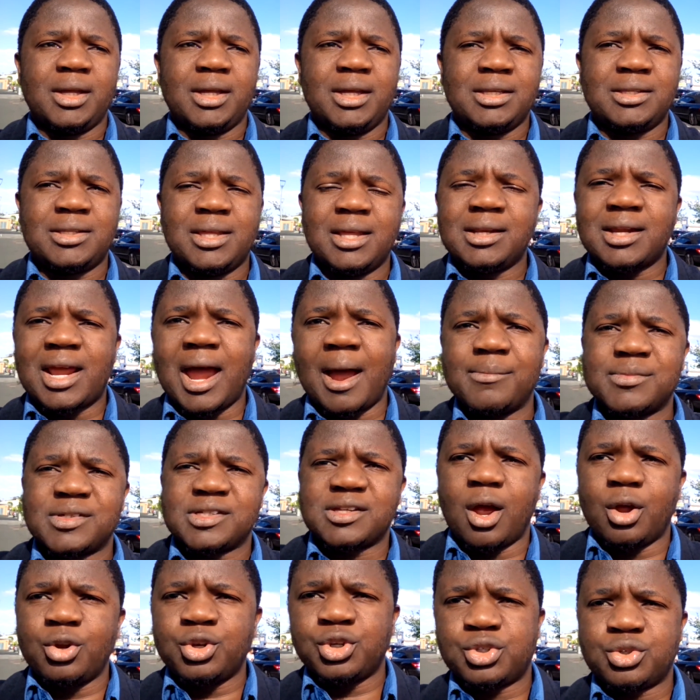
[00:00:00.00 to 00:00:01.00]
it then comes
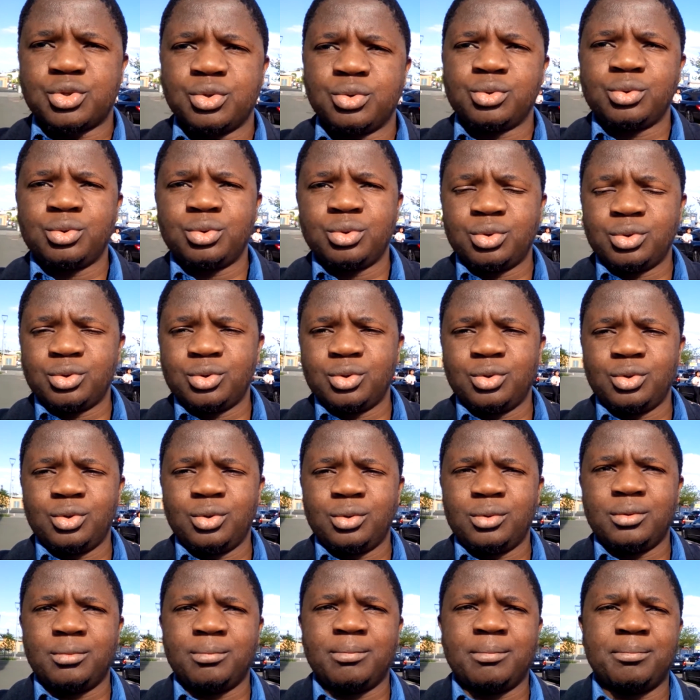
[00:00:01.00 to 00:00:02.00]
down to
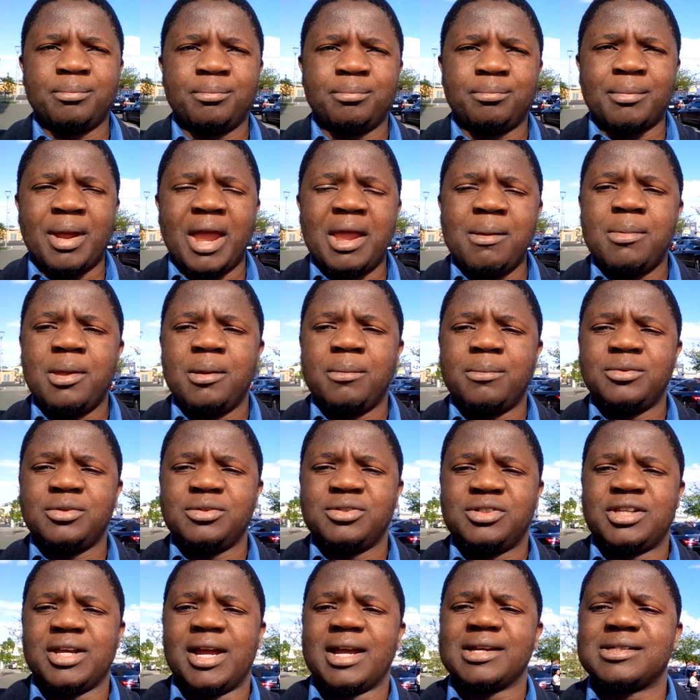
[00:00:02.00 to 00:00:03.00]
maybe
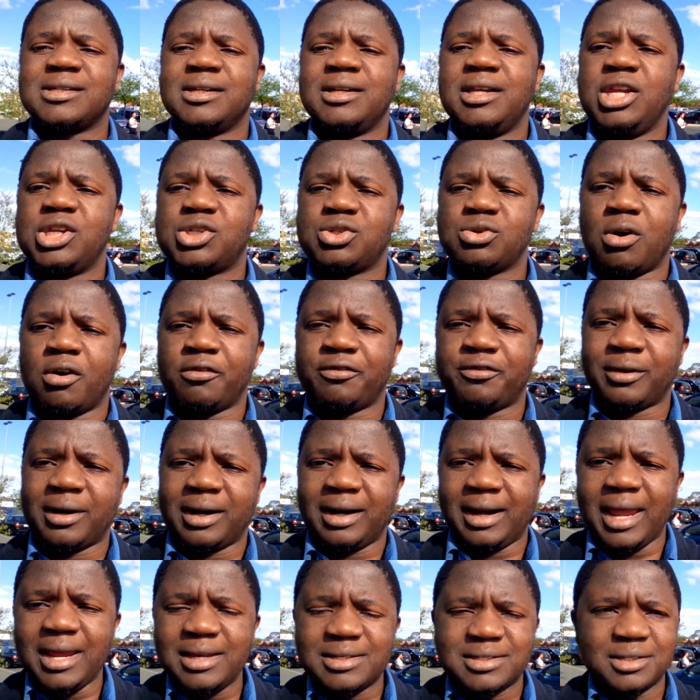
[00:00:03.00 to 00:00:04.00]
just an issue of
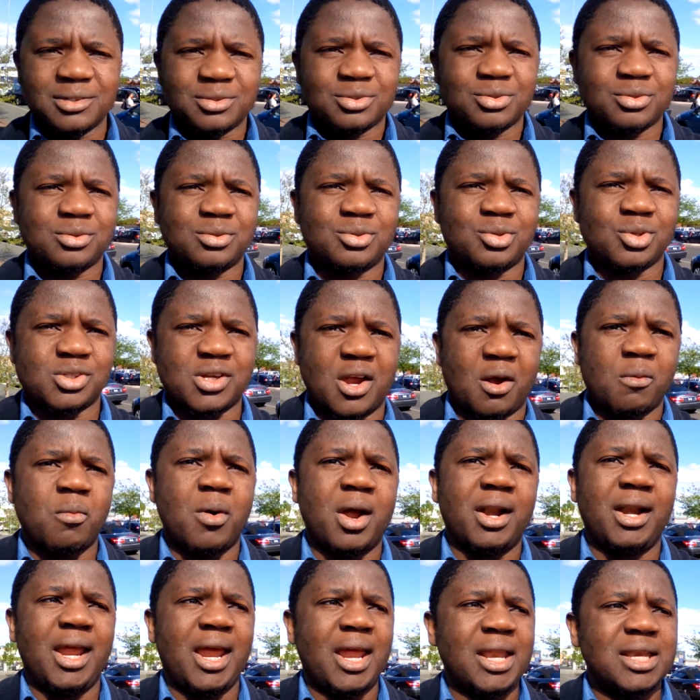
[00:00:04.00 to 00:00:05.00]
relating to
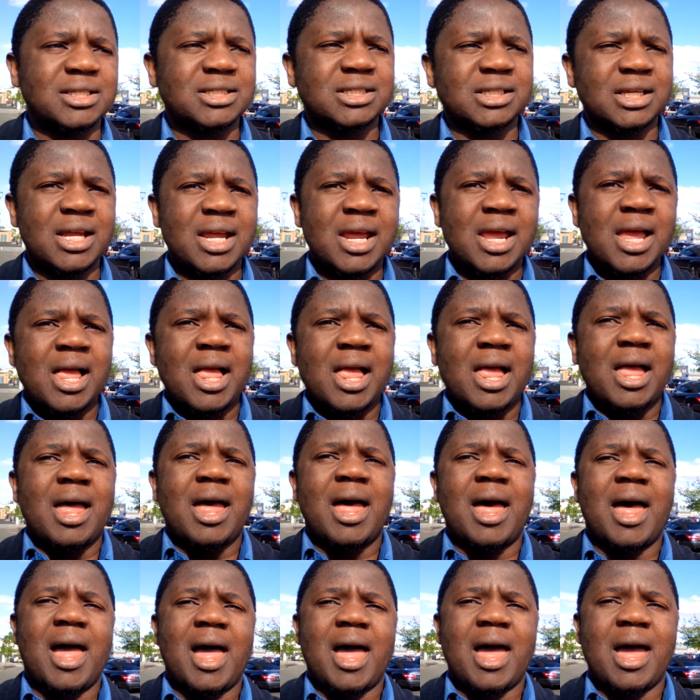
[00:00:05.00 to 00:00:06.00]
someone, and
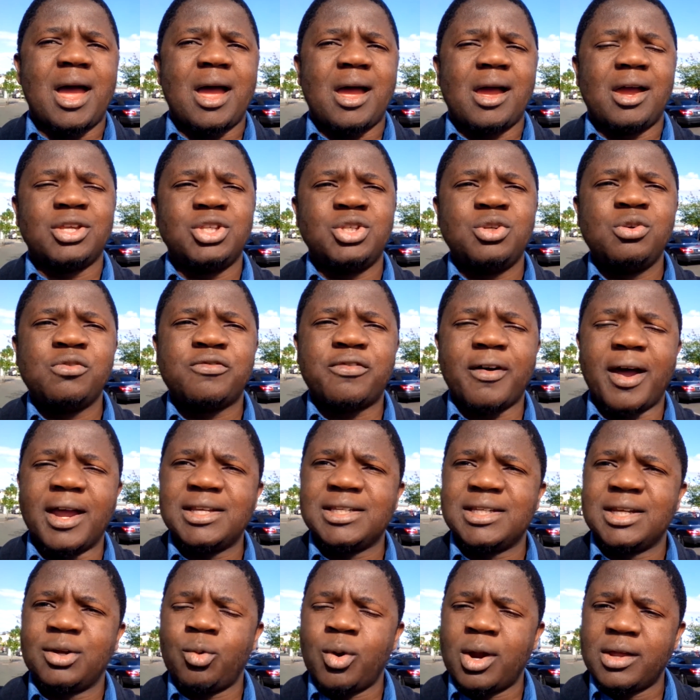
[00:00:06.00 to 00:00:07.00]
you
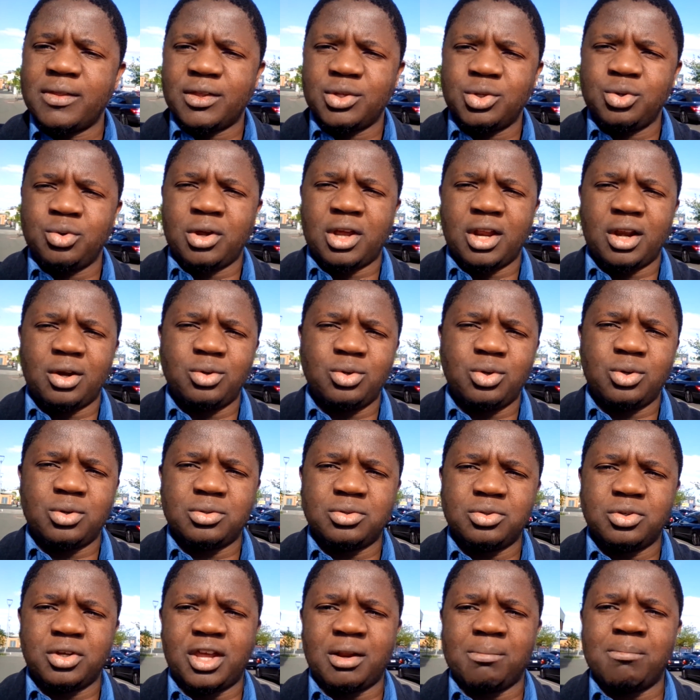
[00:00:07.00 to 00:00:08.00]
finding whether you
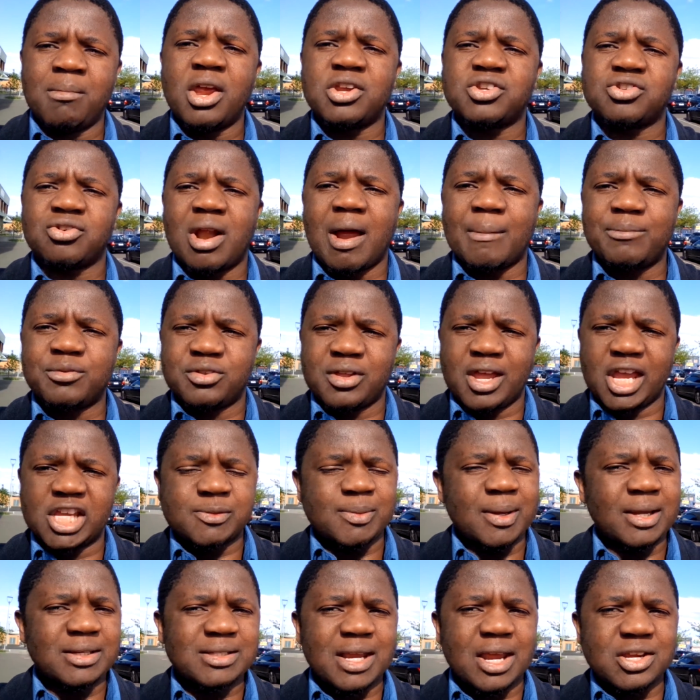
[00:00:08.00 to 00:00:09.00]
can measure up to the
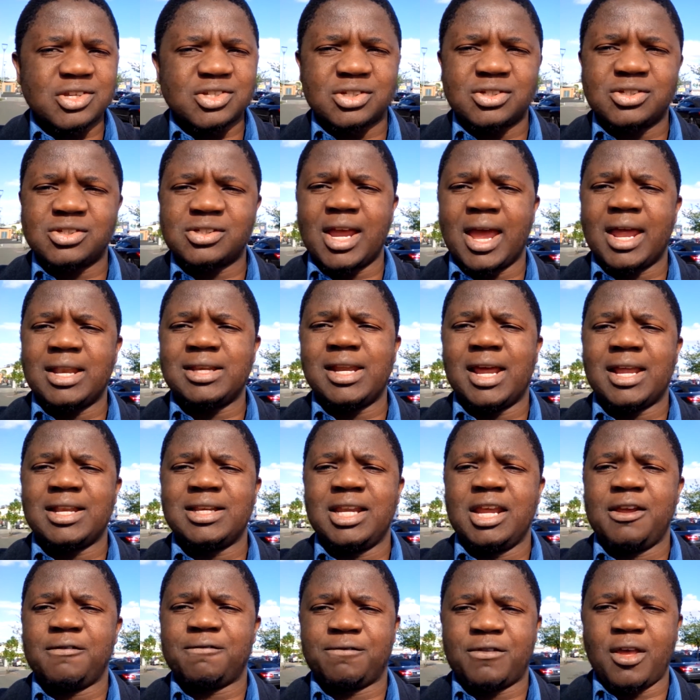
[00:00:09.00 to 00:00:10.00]
expectations,
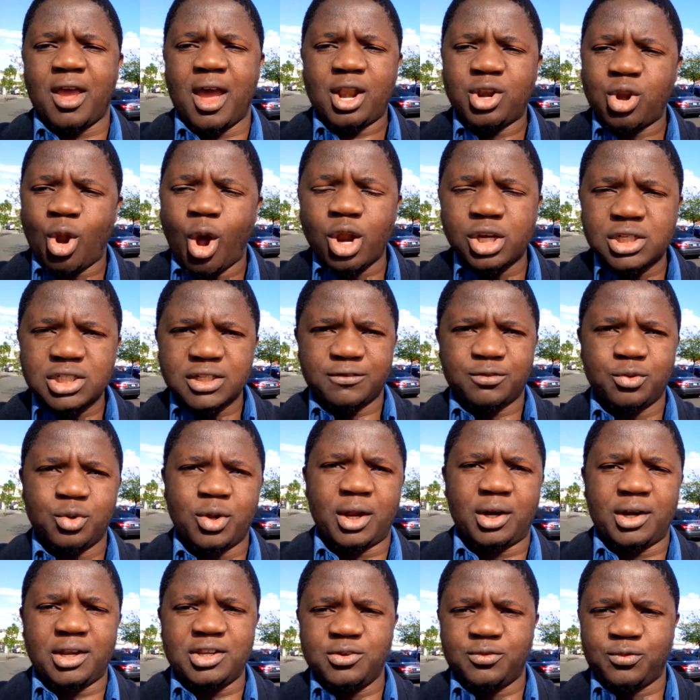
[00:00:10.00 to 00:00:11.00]
and if they are not, if
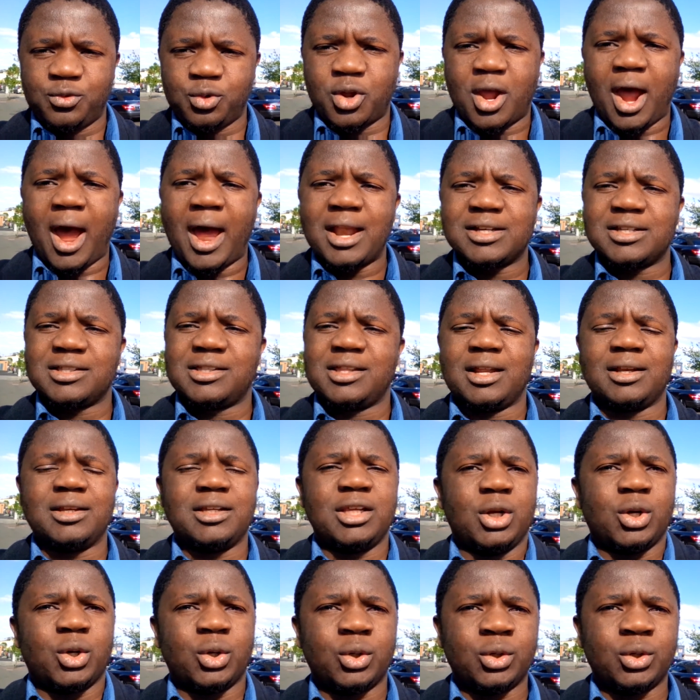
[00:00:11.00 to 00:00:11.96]
you can't, then